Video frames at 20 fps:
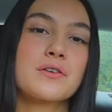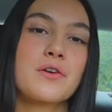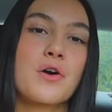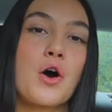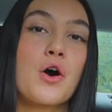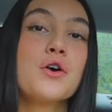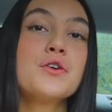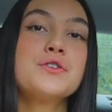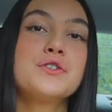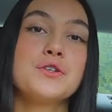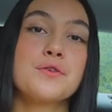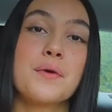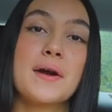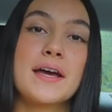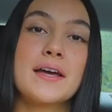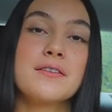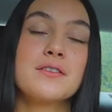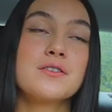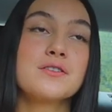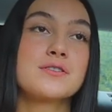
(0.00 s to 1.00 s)
can all do
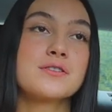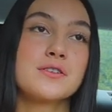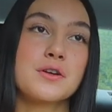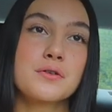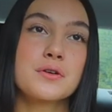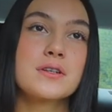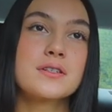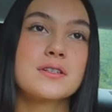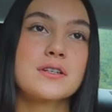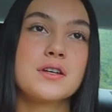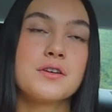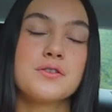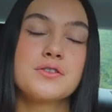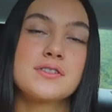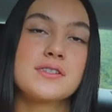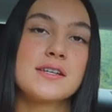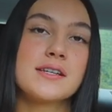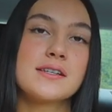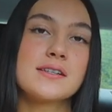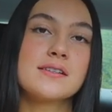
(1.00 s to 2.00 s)
it, there's no
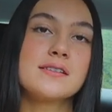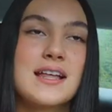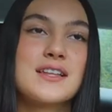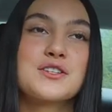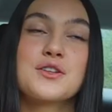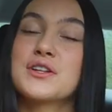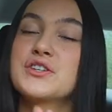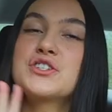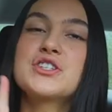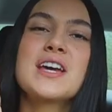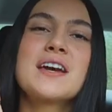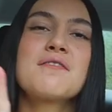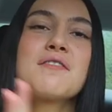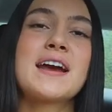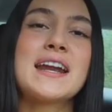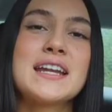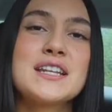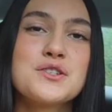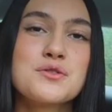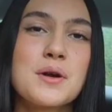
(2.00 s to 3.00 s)
excuses. So let's just get
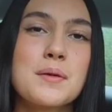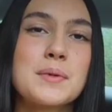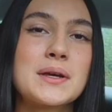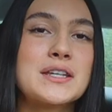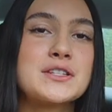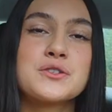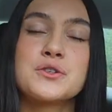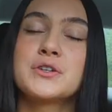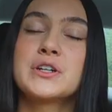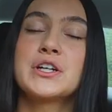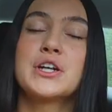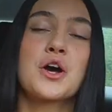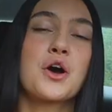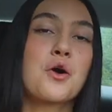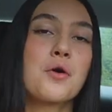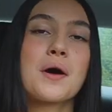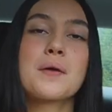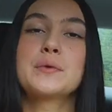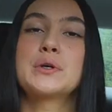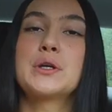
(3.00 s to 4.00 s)
right into it because you already
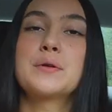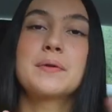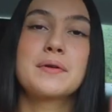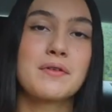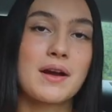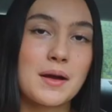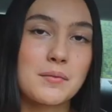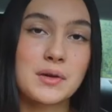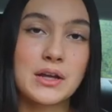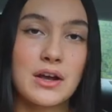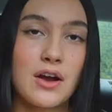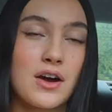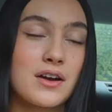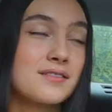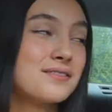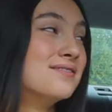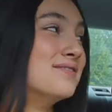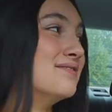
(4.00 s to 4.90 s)
know I'm gonna be rambling on.